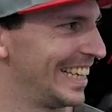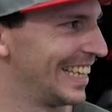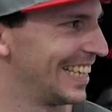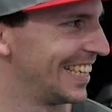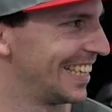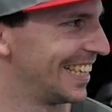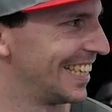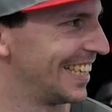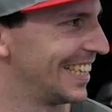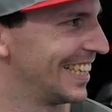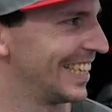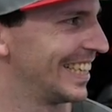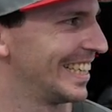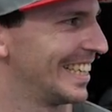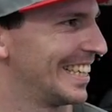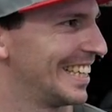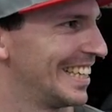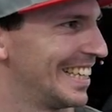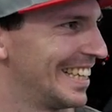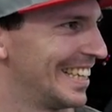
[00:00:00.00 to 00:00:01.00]

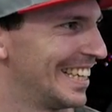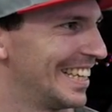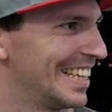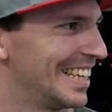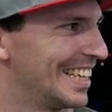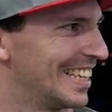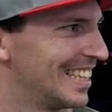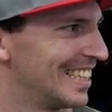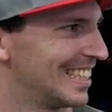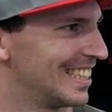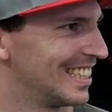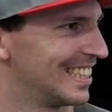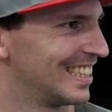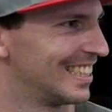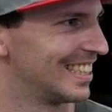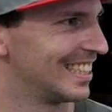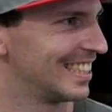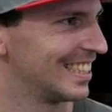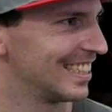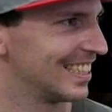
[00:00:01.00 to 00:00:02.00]

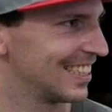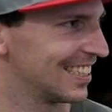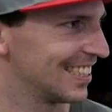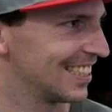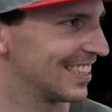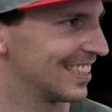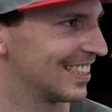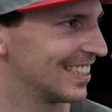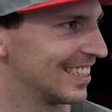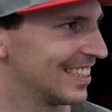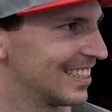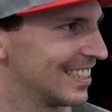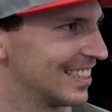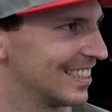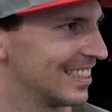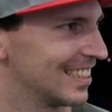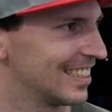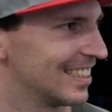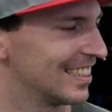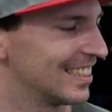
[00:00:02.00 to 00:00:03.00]

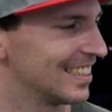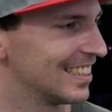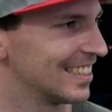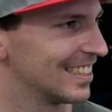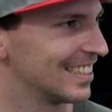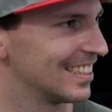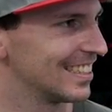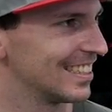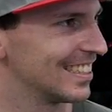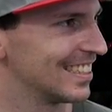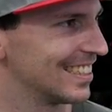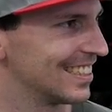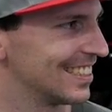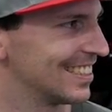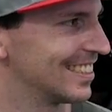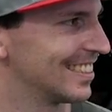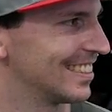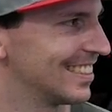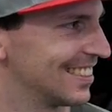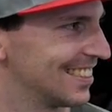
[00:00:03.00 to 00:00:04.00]

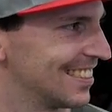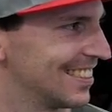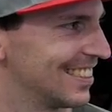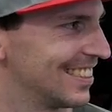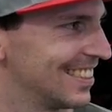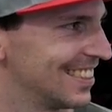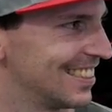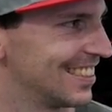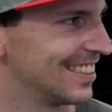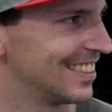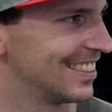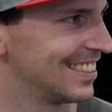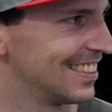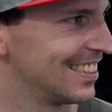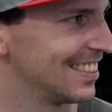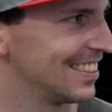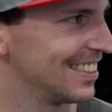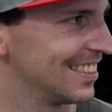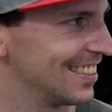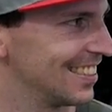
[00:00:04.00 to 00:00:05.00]

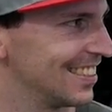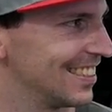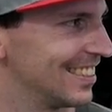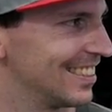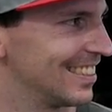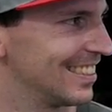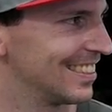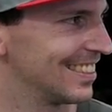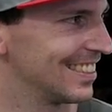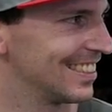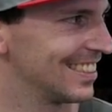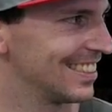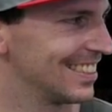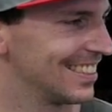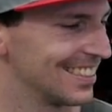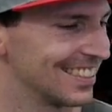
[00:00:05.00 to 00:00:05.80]
No words are spoken by the person on screen.